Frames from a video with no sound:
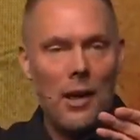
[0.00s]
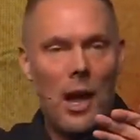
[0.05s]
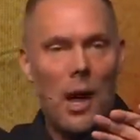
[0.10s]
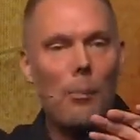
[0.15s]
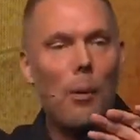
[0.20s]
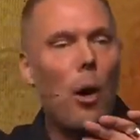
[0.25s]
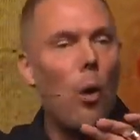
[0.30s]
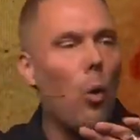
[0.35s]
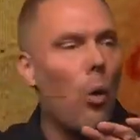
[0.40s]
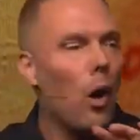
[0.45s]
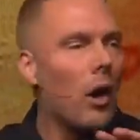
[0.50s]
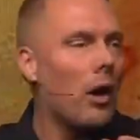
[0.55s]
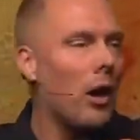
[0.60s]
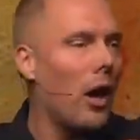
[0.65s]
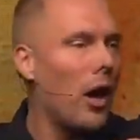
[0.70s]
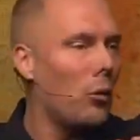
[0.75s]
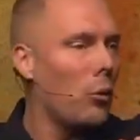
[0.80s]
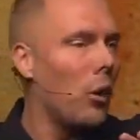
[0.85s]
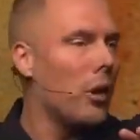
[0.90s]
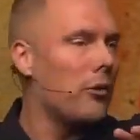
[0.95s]
about what
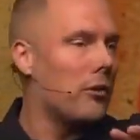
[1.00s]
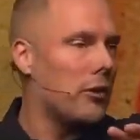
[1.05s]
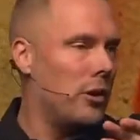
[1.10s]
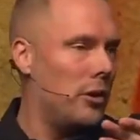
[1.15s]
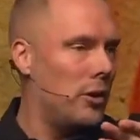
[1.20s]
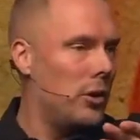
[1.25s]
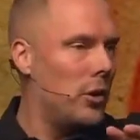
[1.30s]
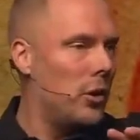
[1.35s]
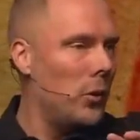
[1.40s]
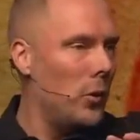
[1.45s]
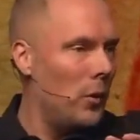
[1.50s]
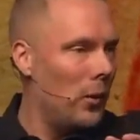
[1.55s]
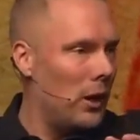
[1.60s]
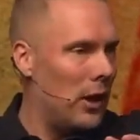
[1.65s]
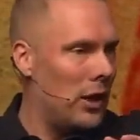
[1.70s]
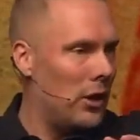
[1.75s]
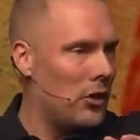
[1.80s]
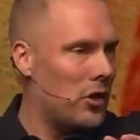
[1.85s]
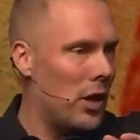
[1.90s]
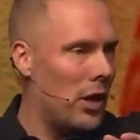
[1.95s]
God wants to do
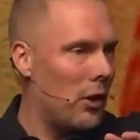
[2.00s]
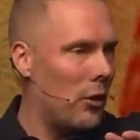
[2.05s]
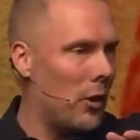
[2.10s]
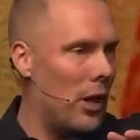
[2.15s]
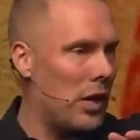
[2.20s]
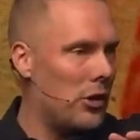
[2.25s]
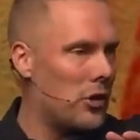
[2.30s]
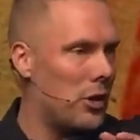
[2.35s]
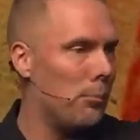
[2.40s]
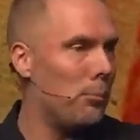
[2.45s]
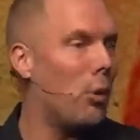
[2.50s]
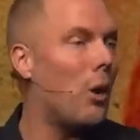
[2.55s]
in a generation,